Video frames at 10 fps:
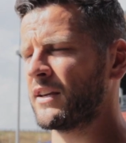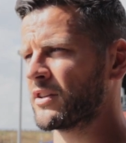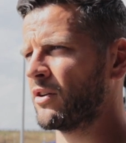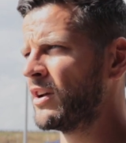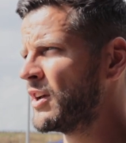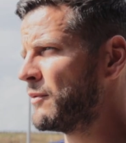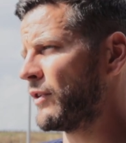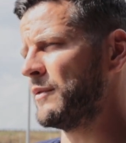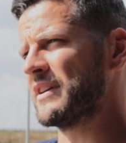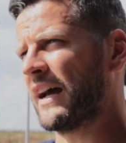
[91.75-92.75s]
So
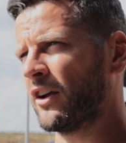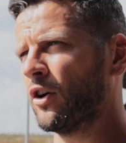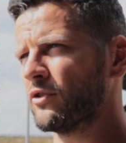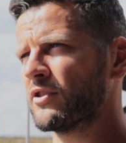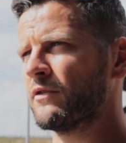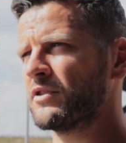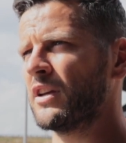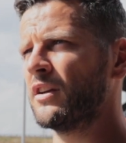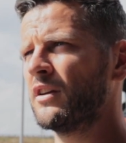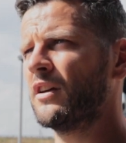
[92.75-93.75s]
for him to add goals is
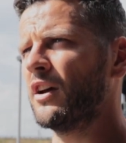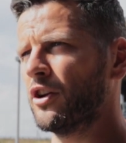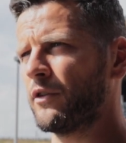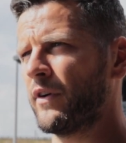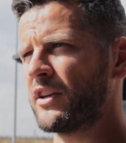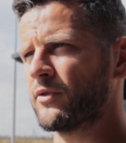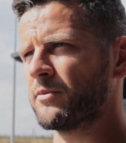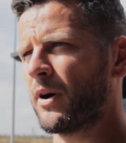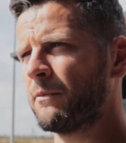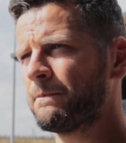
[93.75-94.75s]
obviously another ring to
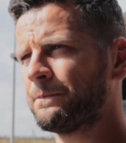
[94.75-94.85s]
his ball.